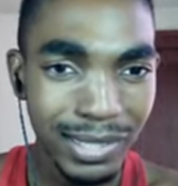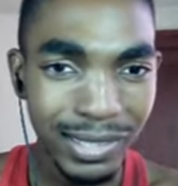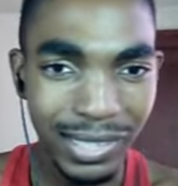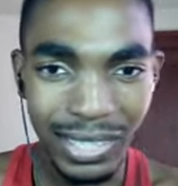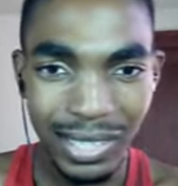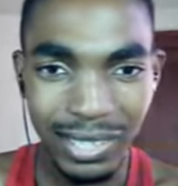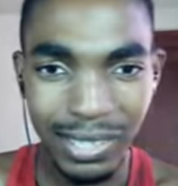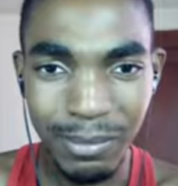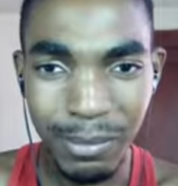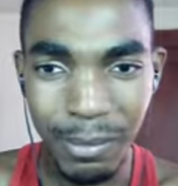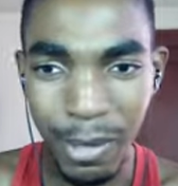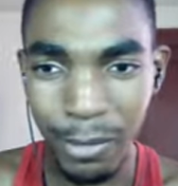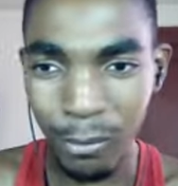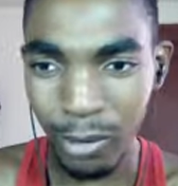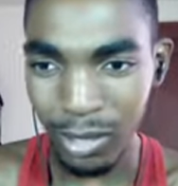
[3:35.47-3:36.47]
I think I did my
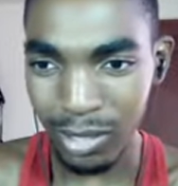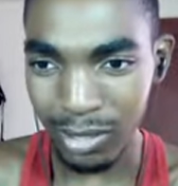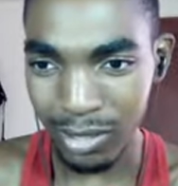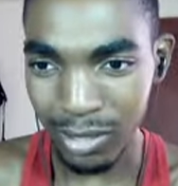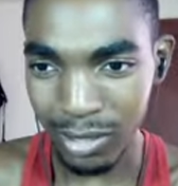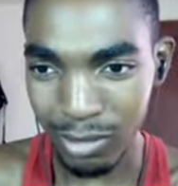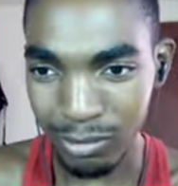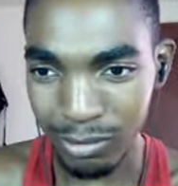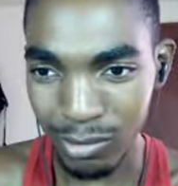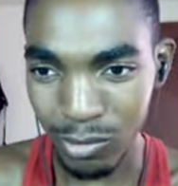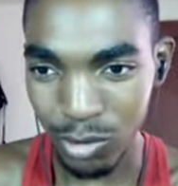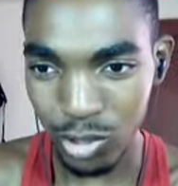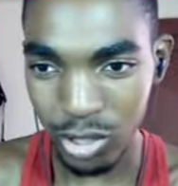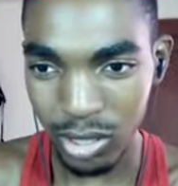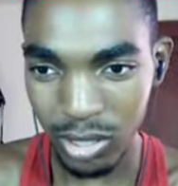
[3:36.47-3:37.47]
math right.
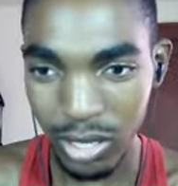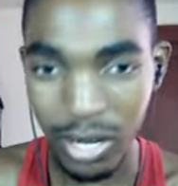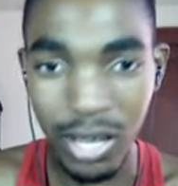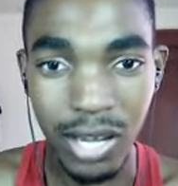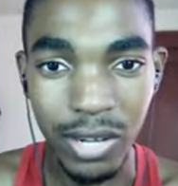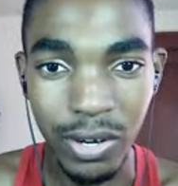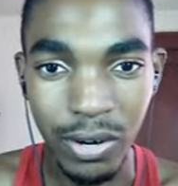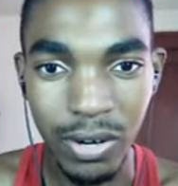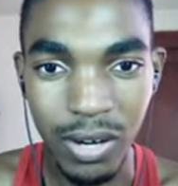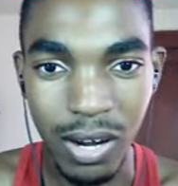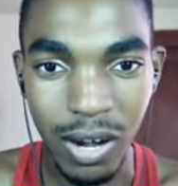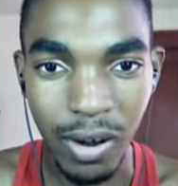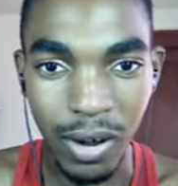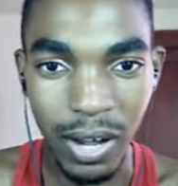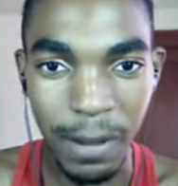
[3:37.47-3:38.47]
Screenshot, get out of here.
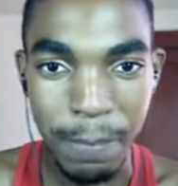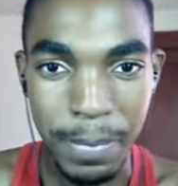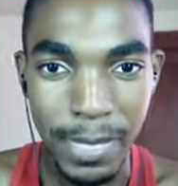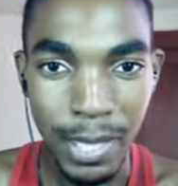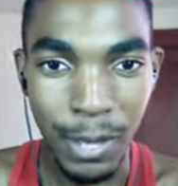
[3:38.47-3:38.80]
All right,